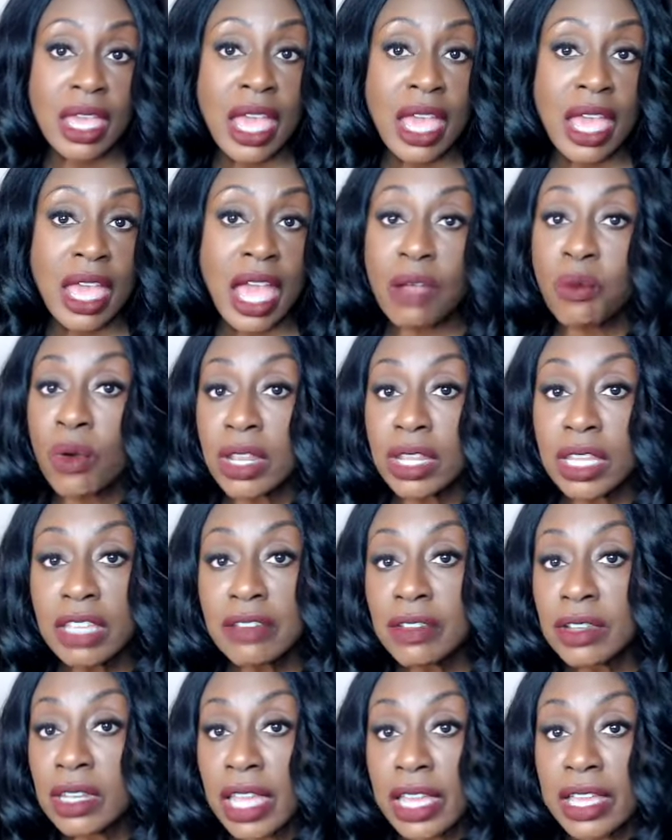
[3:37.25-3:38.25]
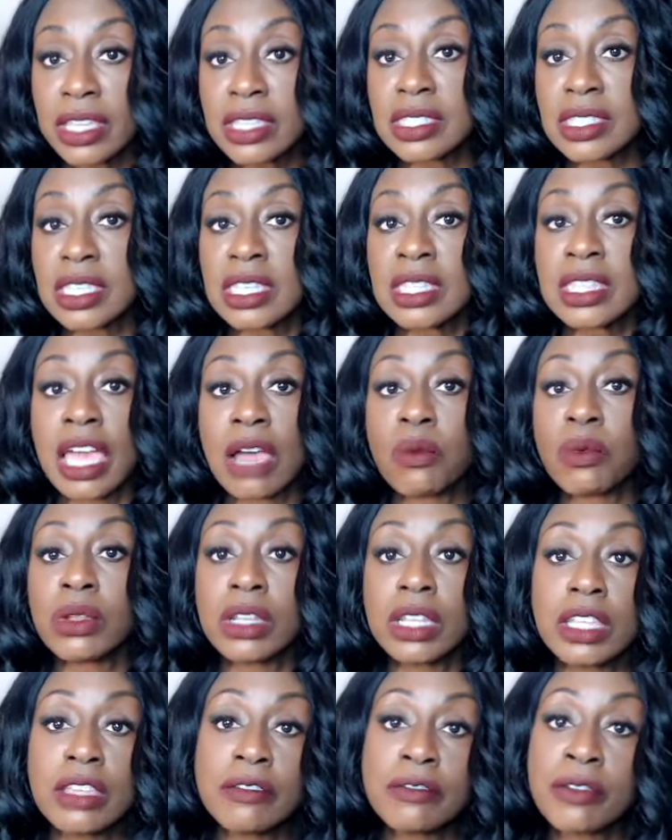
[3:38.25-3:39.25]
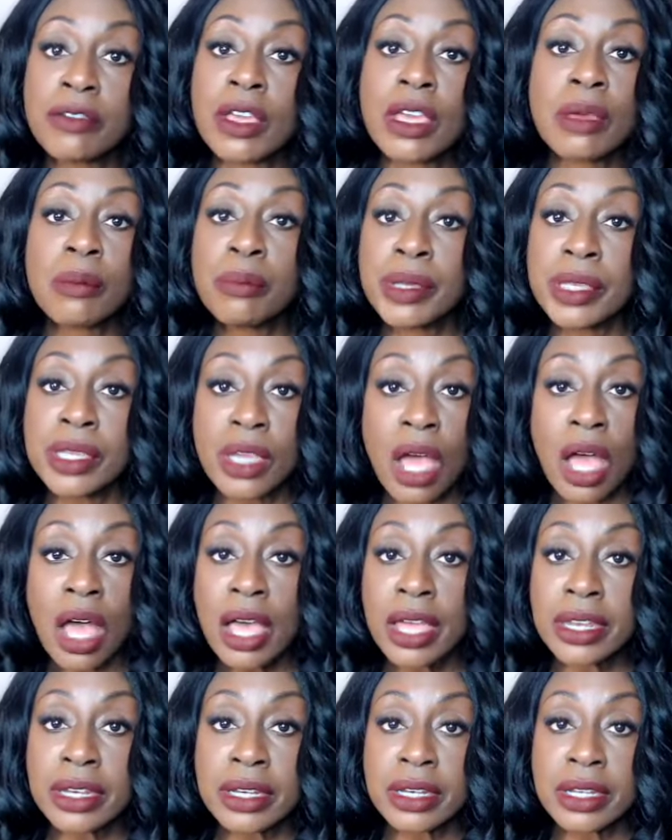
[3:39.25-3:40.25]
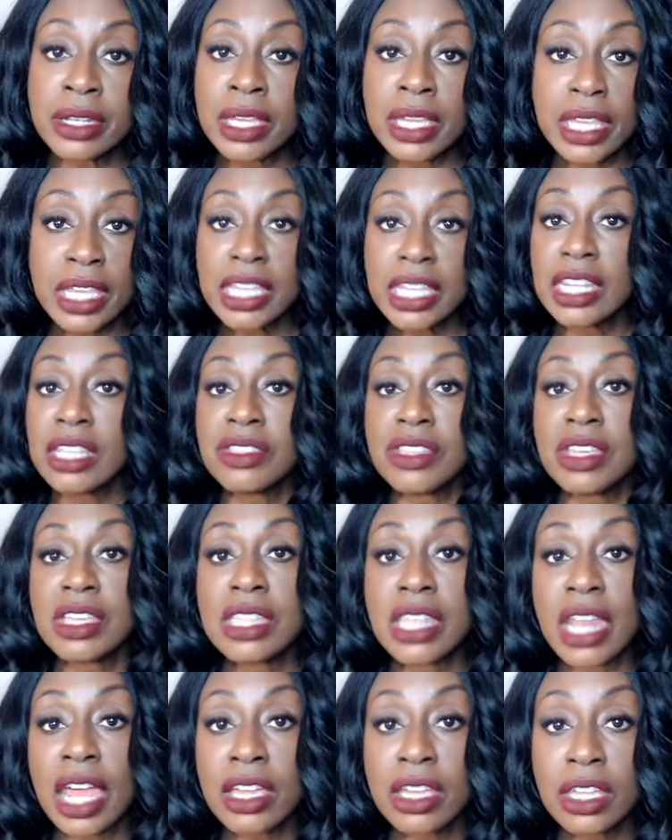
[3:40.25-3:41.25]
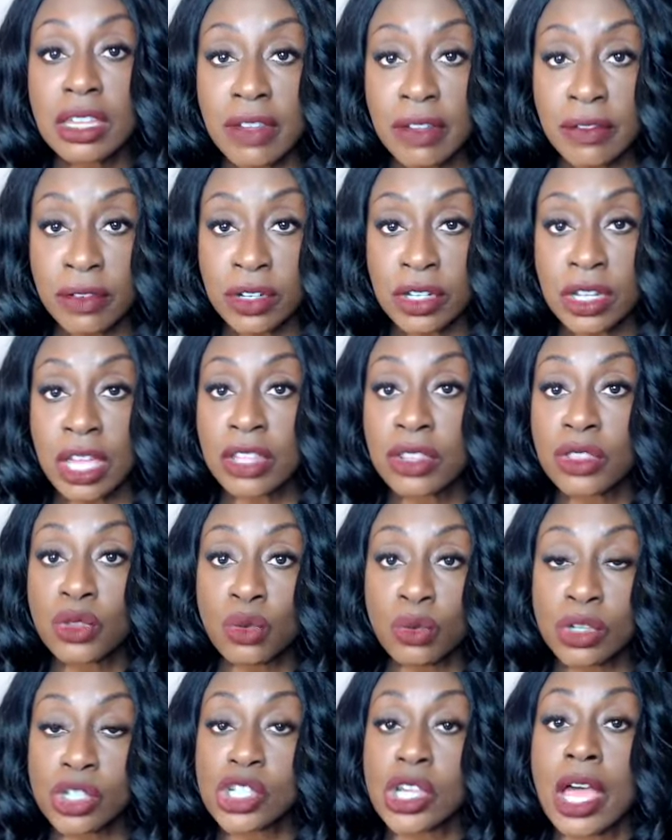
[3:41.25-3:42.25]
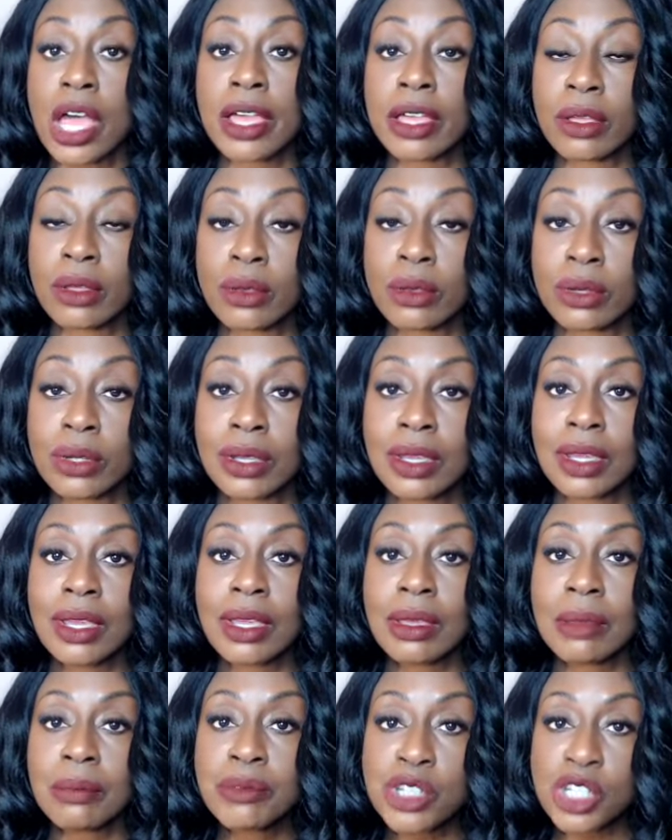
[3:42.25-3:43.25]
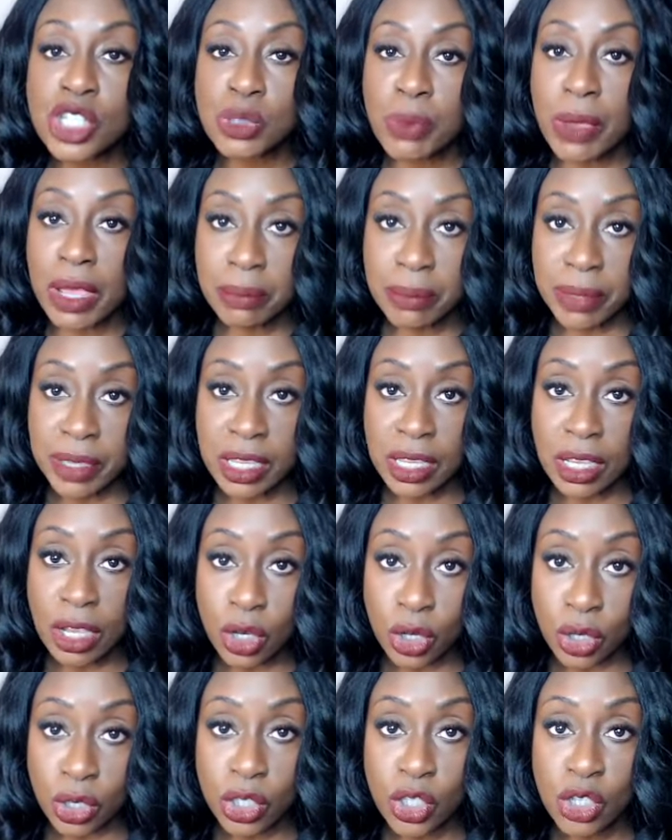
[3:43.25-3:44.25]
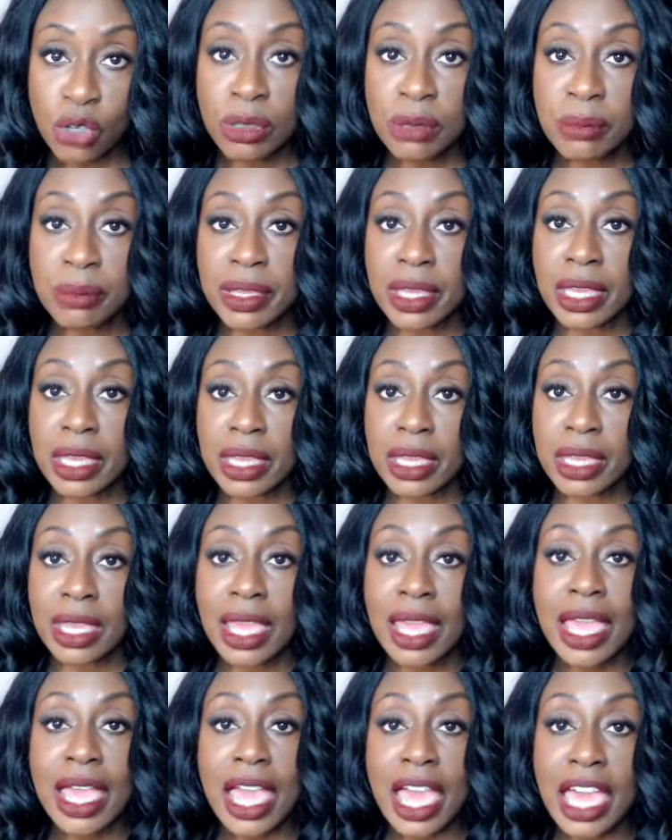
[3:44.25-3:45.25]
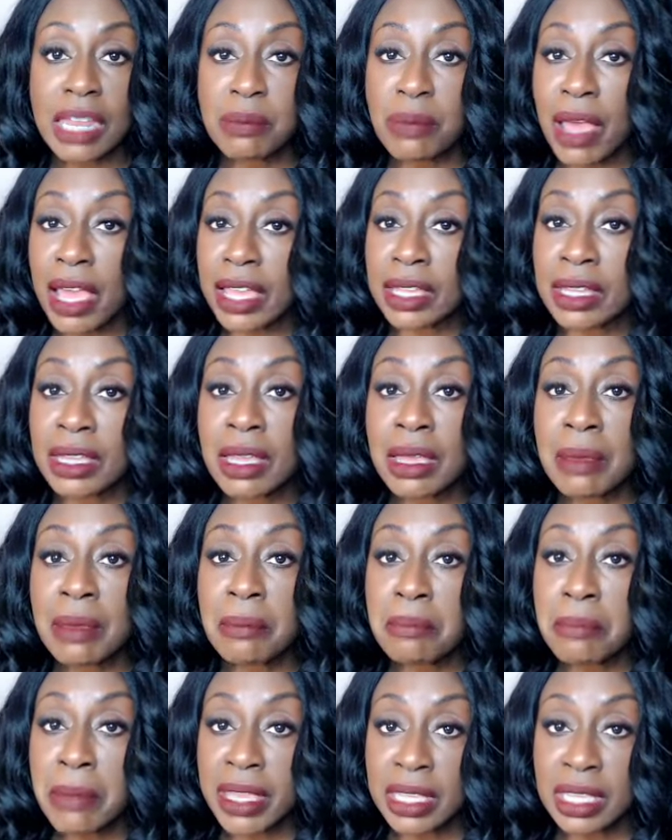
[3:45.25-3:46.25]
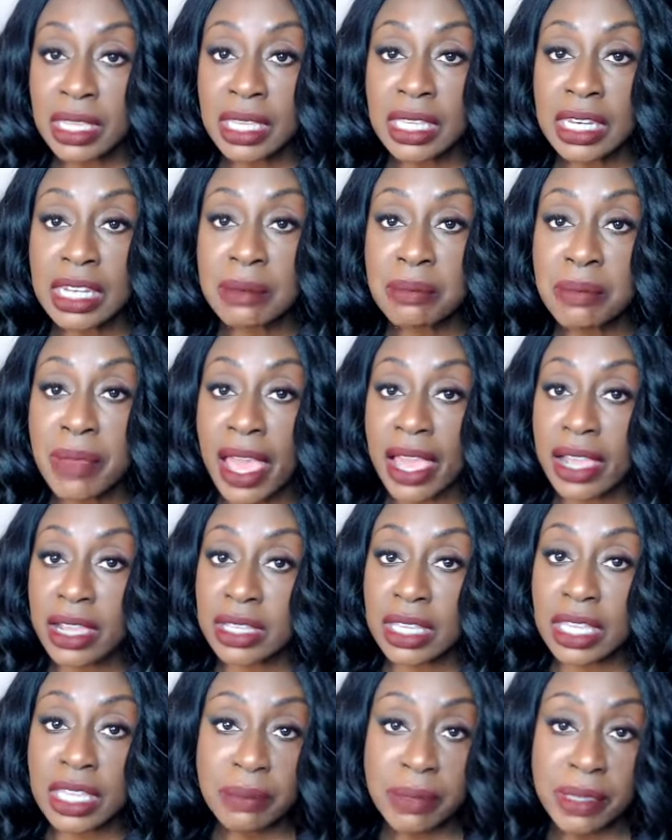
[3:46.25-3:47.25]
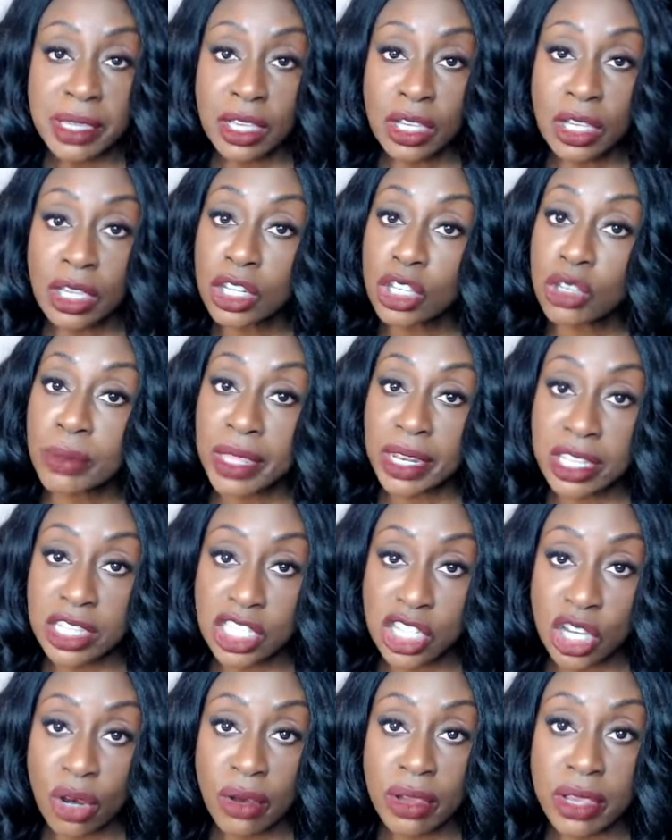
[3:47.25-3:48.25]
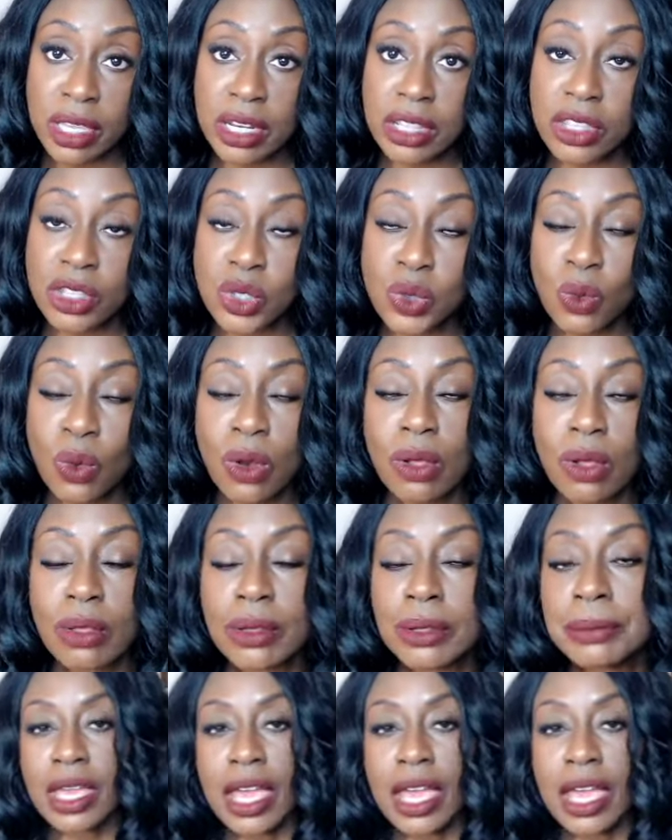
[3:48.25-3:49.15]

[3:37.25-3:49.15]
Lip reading: I want to leave a legacy that will live beyond anything that I could have ever done through a child, just by being a good human being and by making an impact and being a good humanitarian in this world.